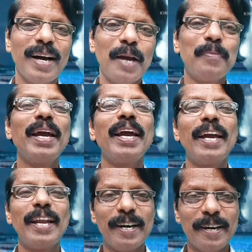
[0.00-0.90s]
I
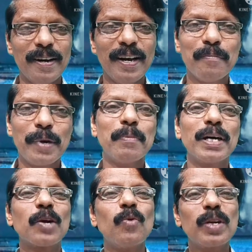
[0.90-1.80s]
mean, my
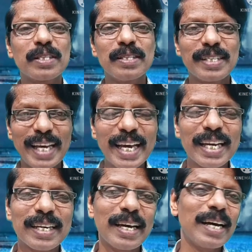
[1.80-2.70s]
mother would take
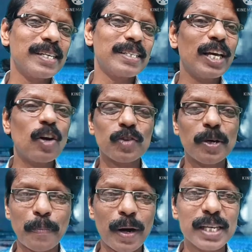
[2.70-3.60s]
it as a thing of the
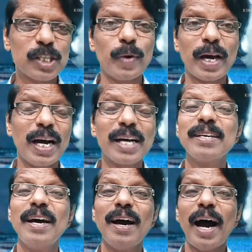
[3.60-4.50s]
past, whereas
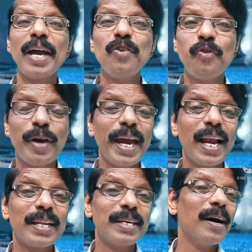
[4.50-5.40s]
I
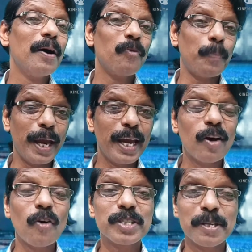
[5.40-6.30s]
feel the pain
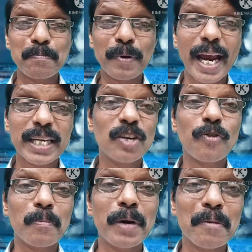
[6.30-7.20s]
of separation
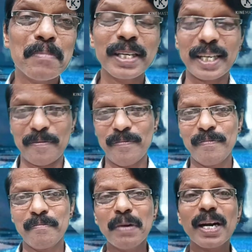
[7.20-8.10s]
from my mother.
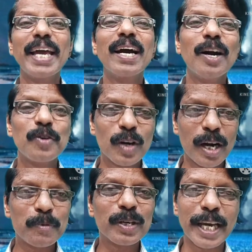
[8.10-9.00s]
But I had to
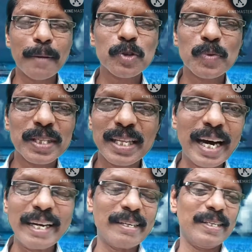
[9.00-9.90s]
come to terms with
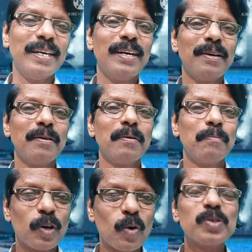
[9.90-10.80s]
that
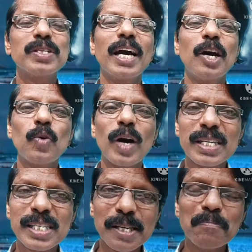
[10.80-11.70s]
because I had to
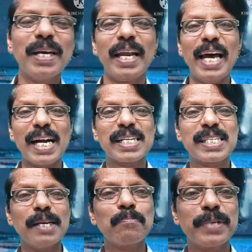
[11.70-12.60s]
accept that.
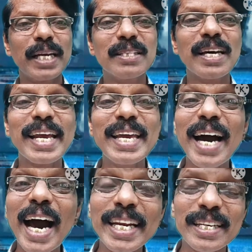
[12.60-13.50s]
Accepting the
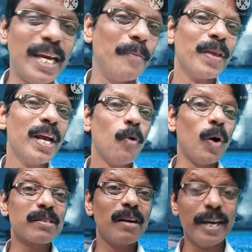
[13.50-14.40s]
reality
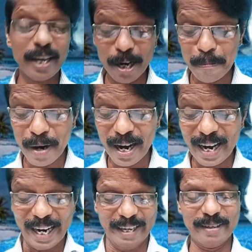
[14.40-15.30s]
was
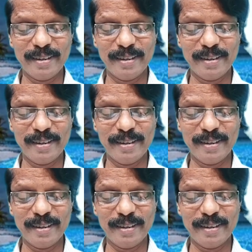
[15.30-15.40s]
labored